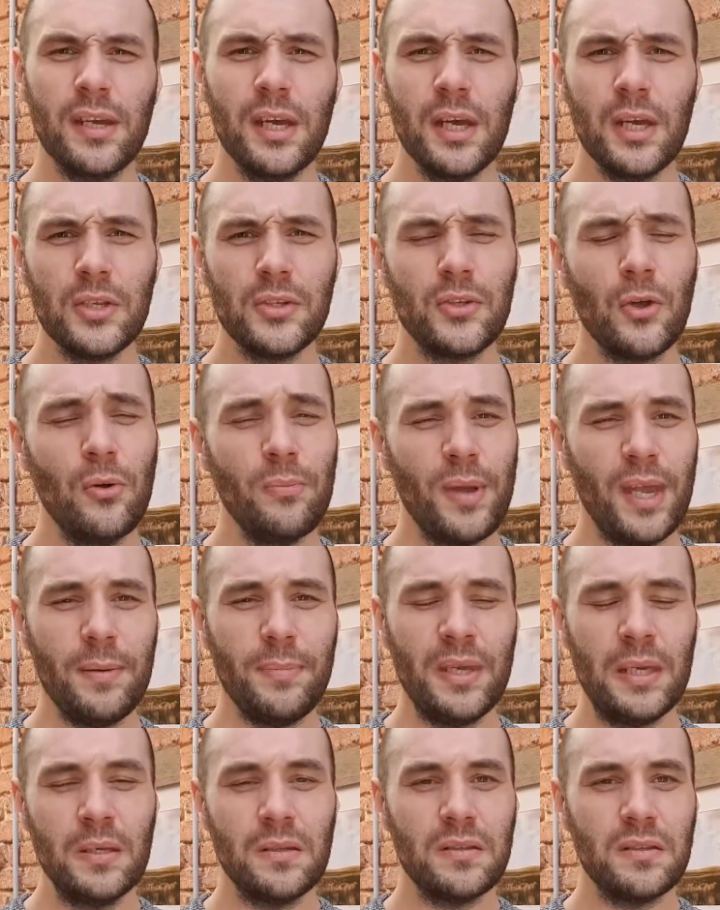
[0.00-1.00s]
So
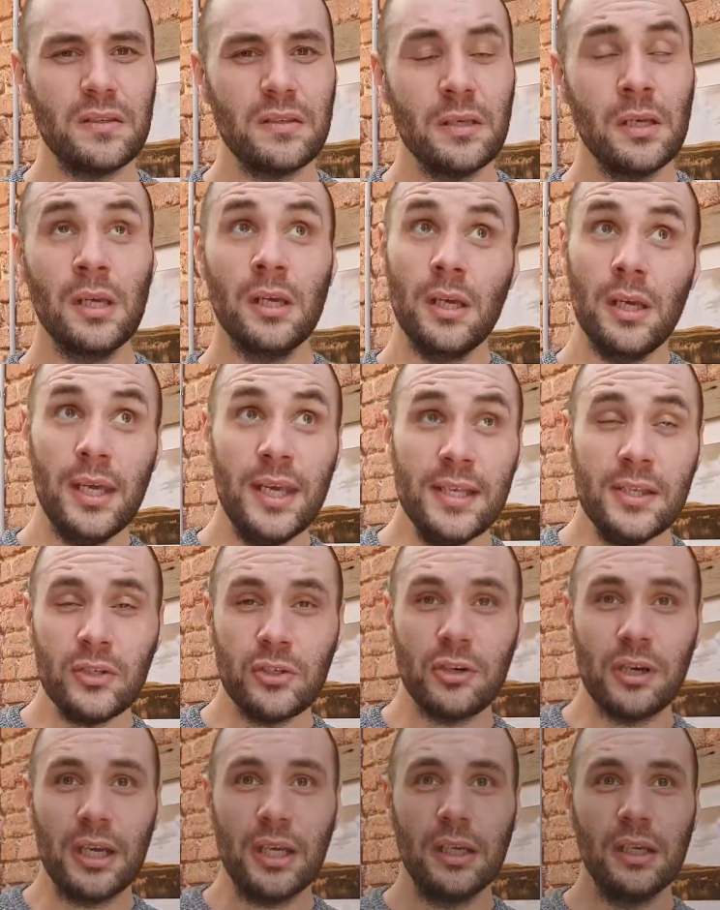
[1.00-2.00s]
maybe it's
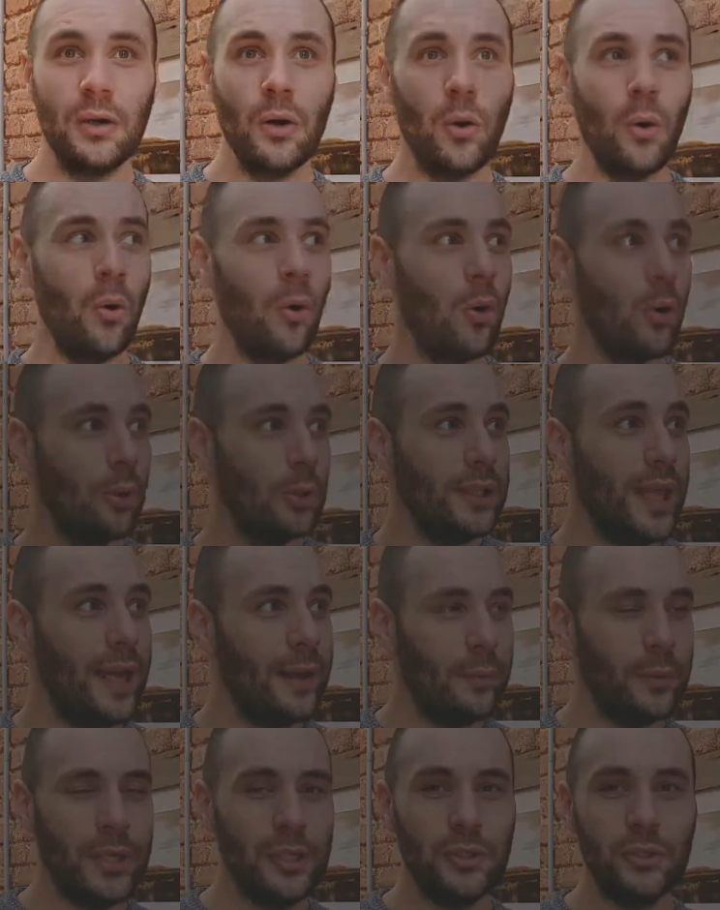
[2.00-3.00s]
history, or
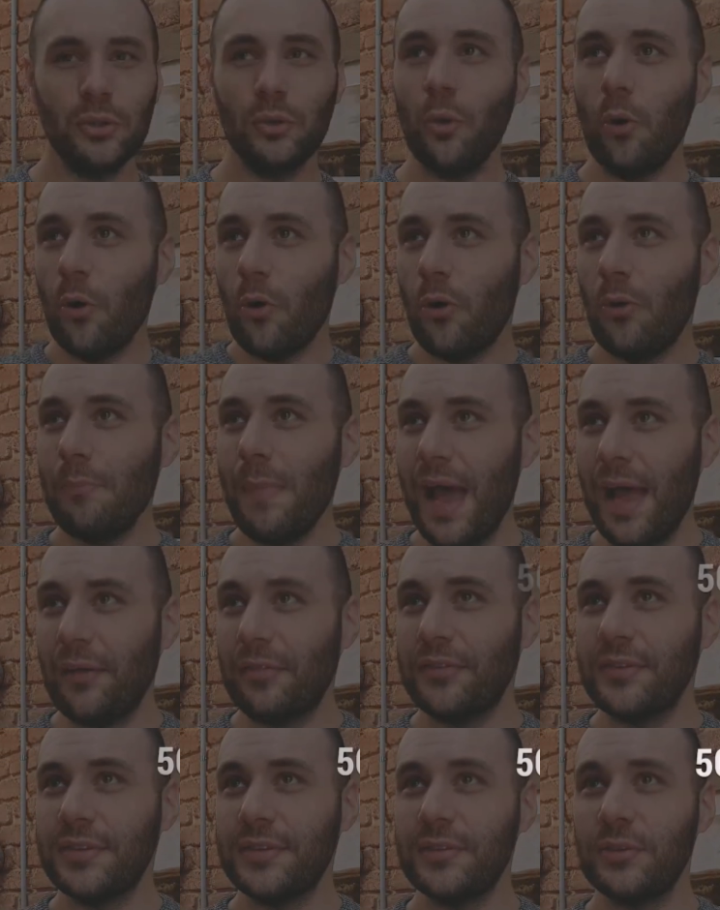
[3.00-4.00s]
language, or
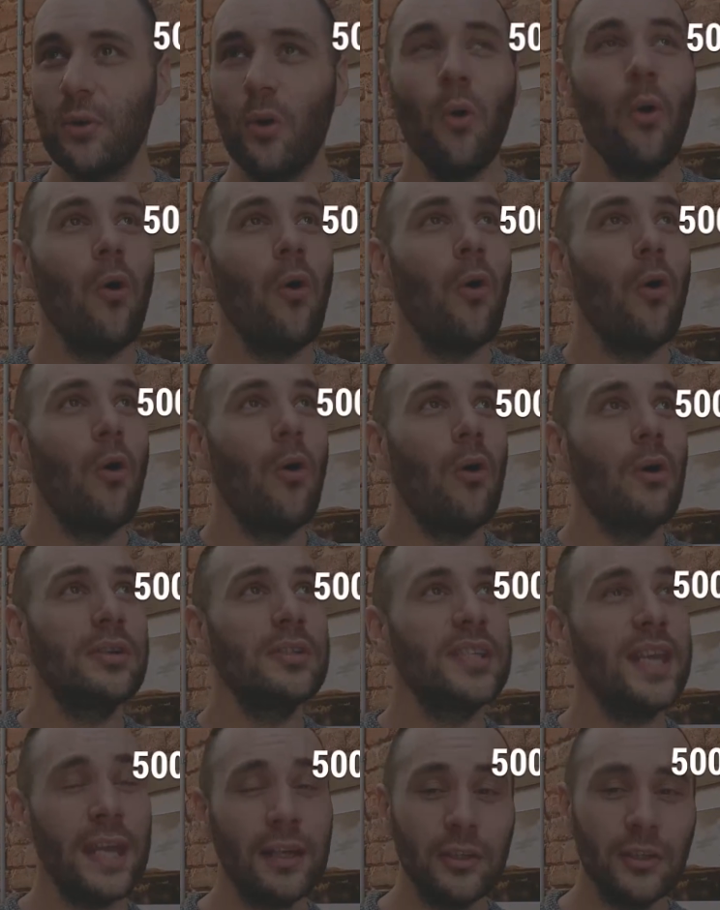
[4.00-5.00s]
maths, or
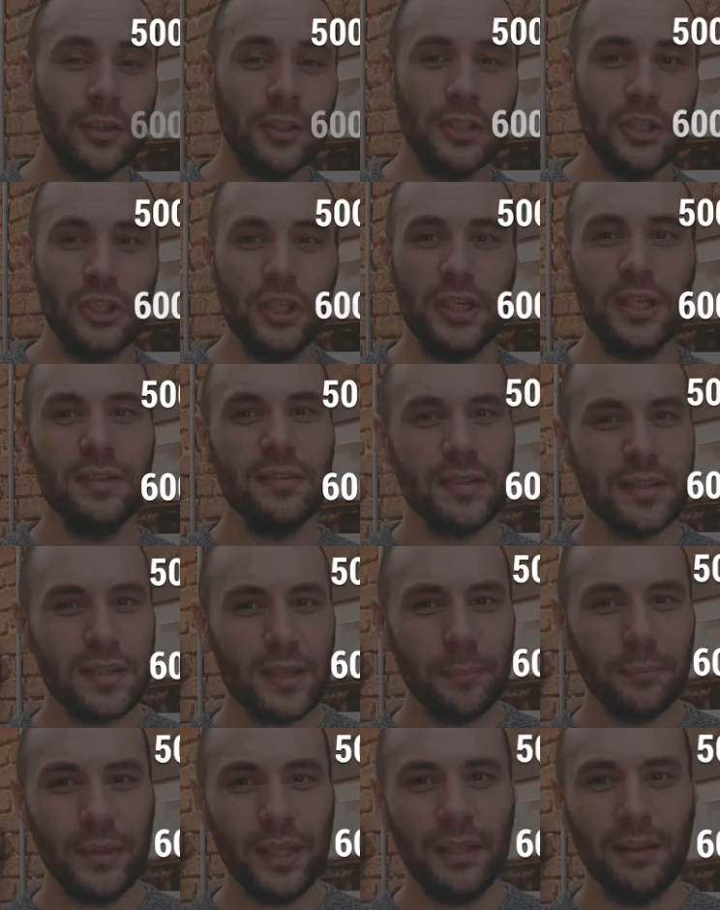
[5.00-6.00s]
technology,
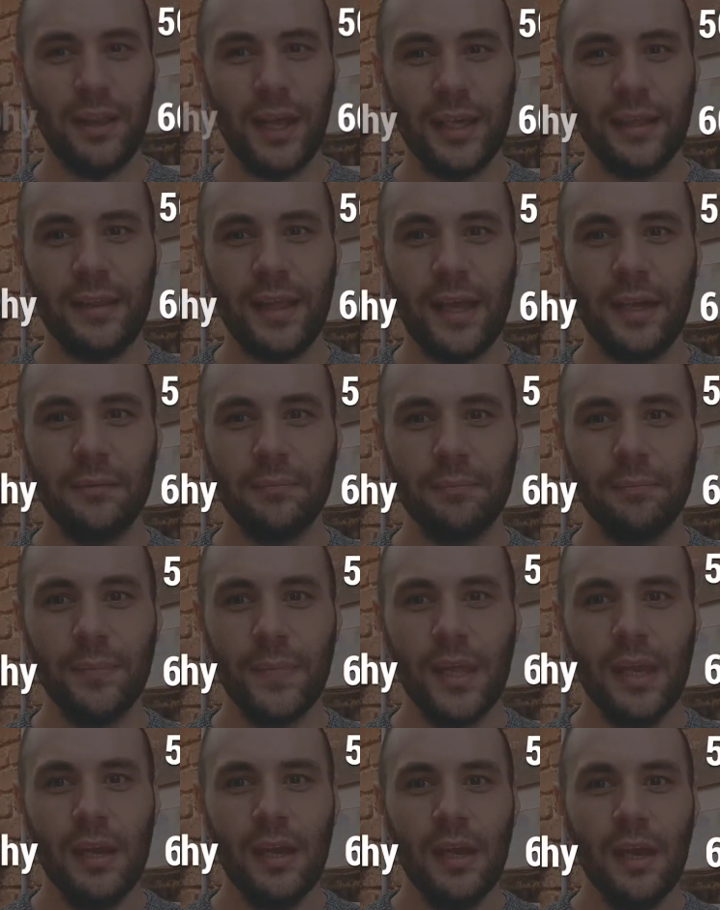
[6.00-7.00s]
something like that.
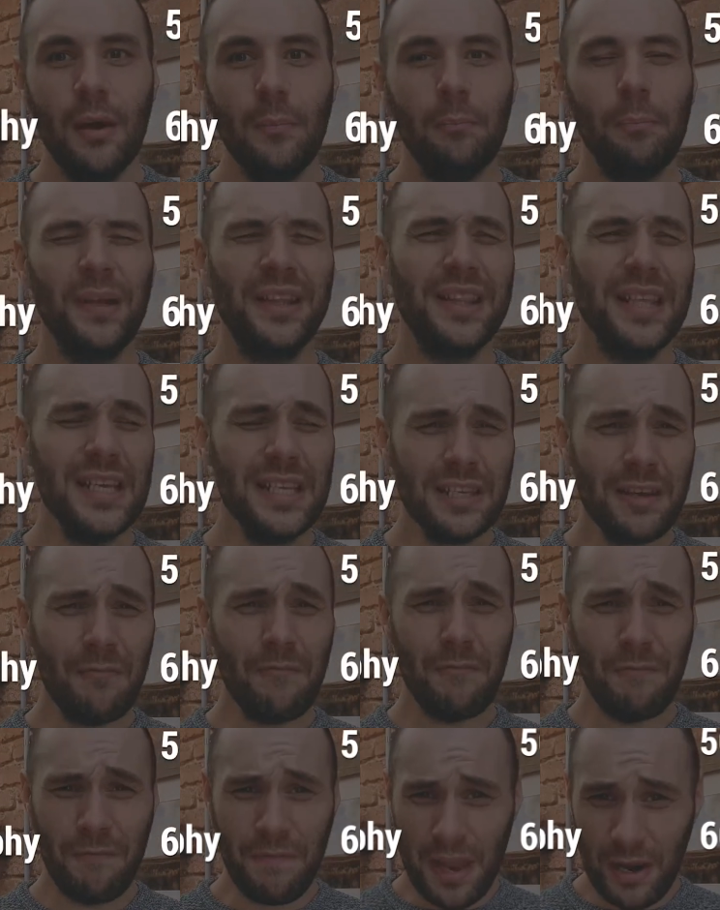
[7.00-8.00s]
But these are
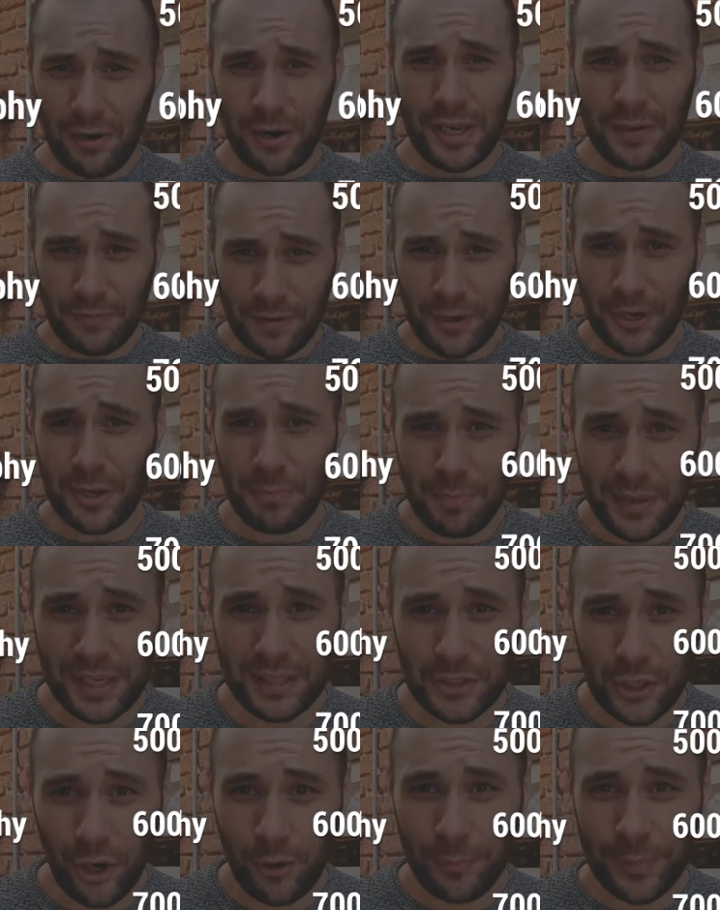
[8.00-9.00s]
very, very big
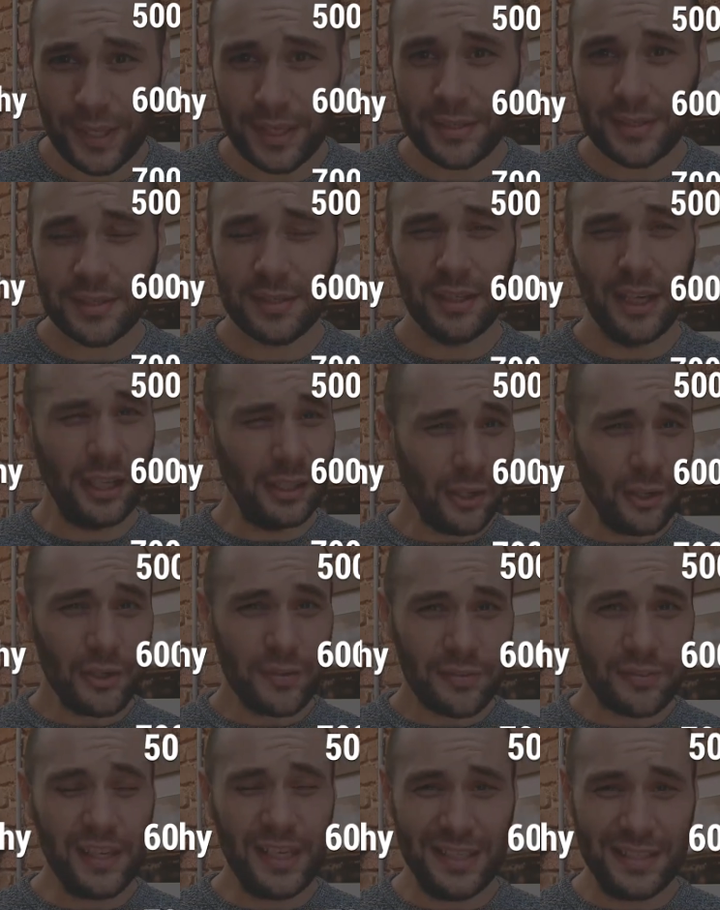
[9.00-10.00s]
topics. A lot of
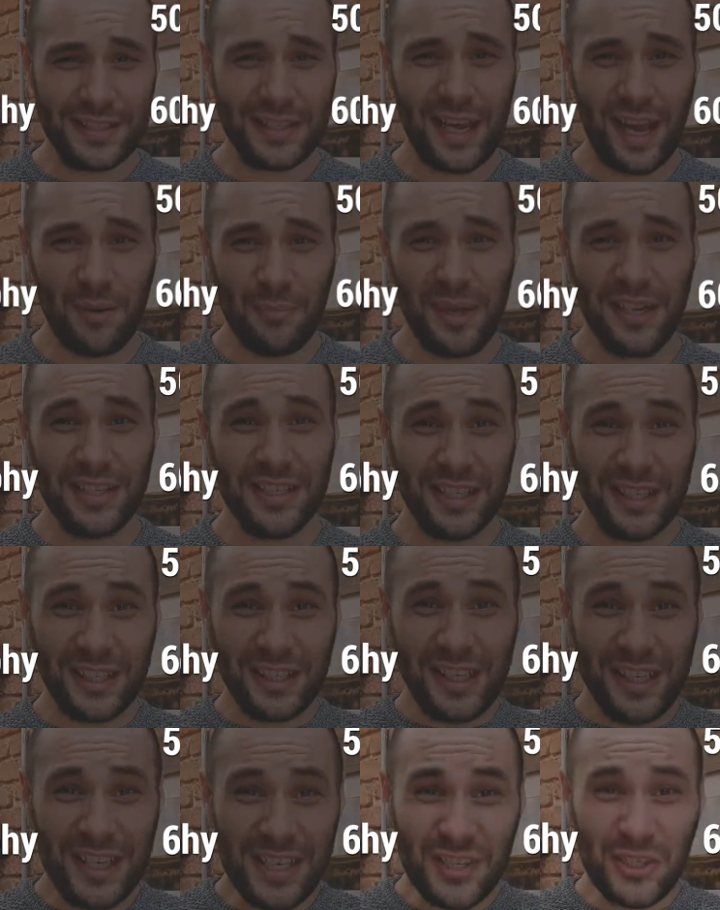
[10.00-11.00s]
things come under
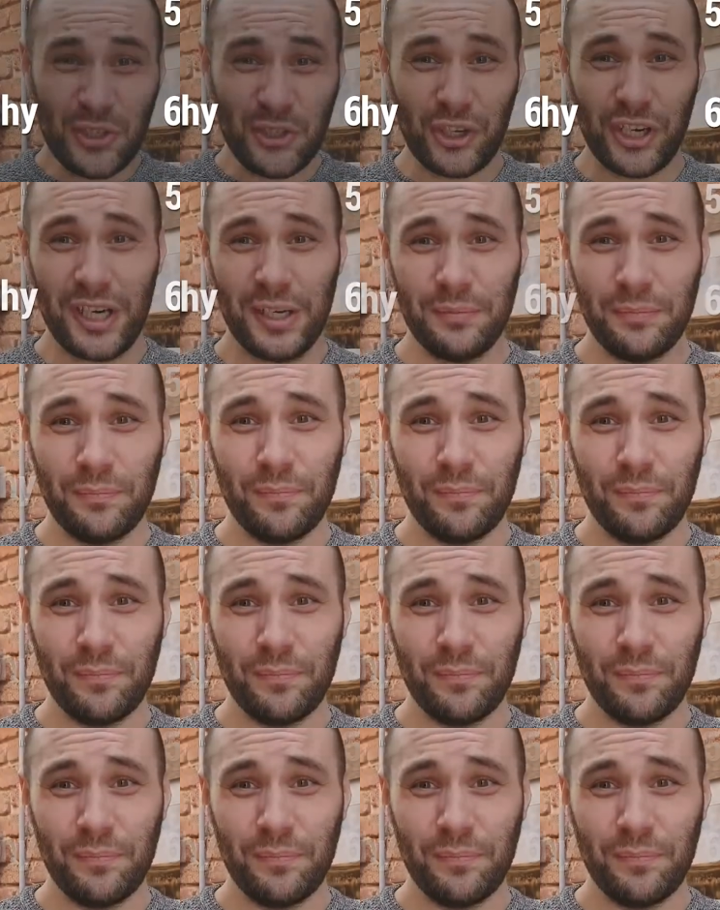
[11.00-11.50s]
history.